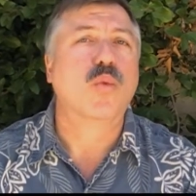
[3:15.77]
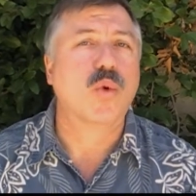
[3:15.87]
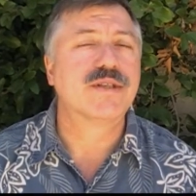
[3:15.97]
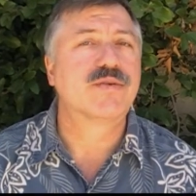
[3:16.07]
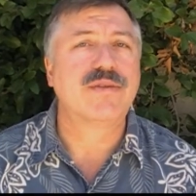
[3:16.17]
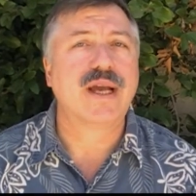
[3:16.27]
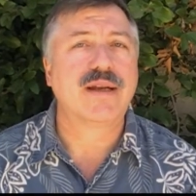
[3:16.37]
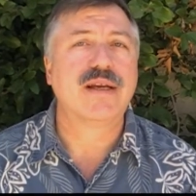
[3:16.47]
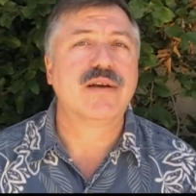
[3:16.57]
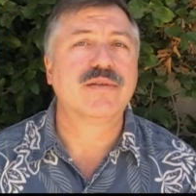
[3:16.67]
Once we've got
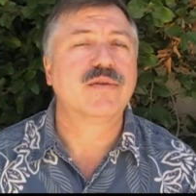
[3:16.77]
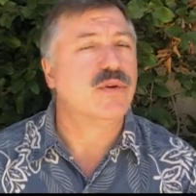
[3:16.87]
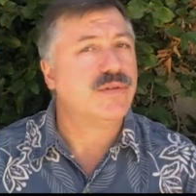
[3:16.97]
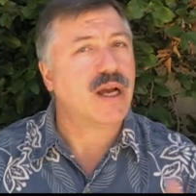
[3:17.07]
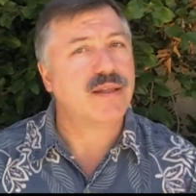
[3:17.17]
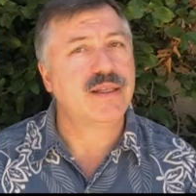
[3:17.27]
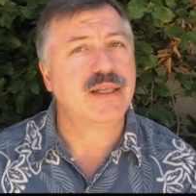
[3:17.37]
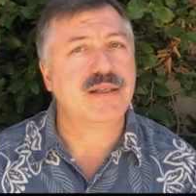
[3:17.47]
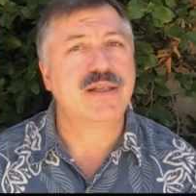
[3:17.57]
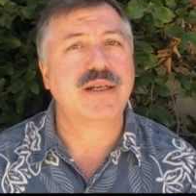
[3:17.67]
a cover, we've got the
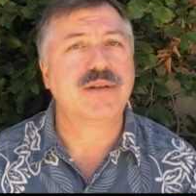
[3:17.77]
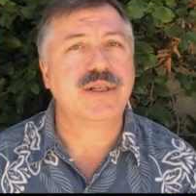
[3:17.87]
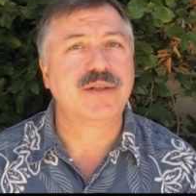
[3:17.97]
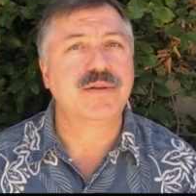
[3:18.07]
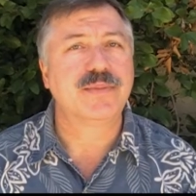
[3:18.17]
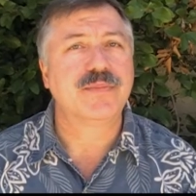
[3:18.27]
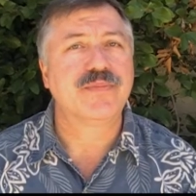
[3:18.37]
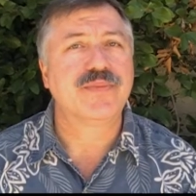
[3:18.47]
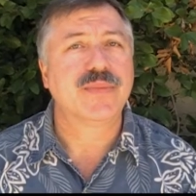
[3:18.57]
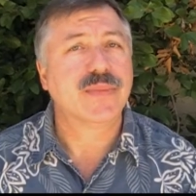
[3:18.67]
interior,
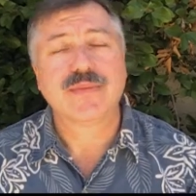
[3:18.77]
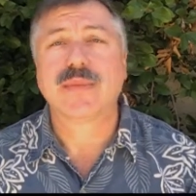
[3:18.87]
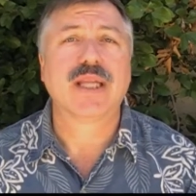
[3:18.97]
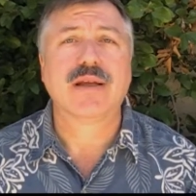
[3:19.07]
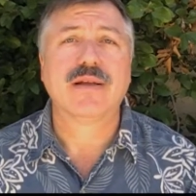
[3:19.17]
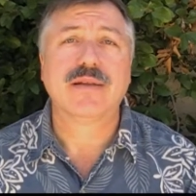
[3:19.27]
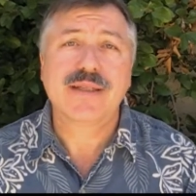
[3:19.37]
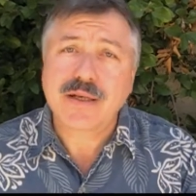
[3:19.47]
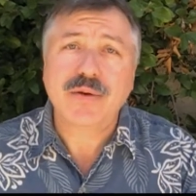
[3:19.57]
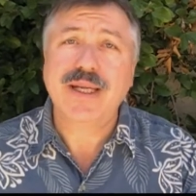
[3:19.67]

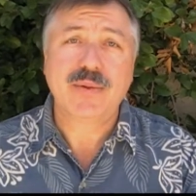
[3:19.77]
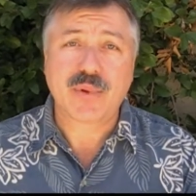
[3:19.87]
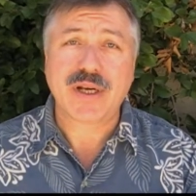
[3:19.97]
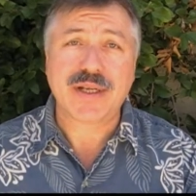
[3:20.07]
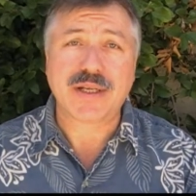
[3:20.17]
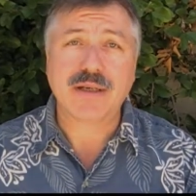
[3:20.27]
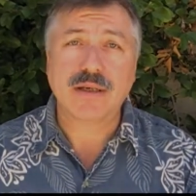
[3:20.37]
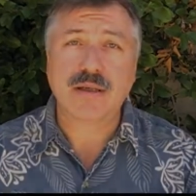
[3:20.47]
let's go get it printed.